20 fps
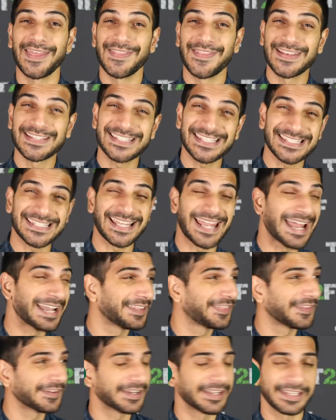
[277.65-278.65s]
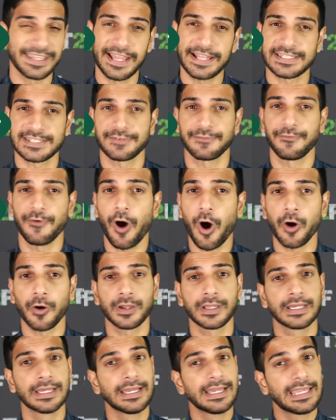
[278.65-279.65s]
and this isn't anything against
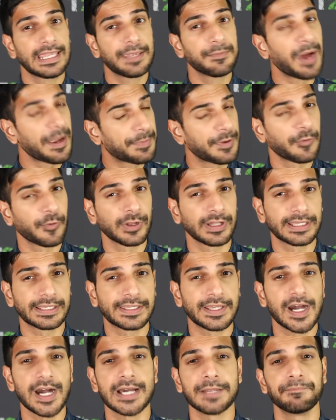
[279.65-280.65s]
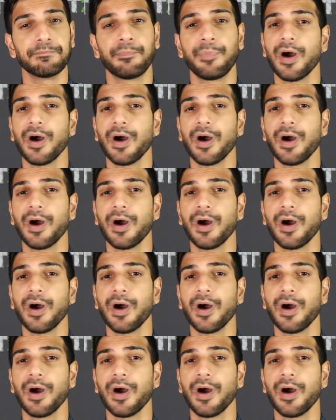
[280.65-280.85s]
Falk he might be really good,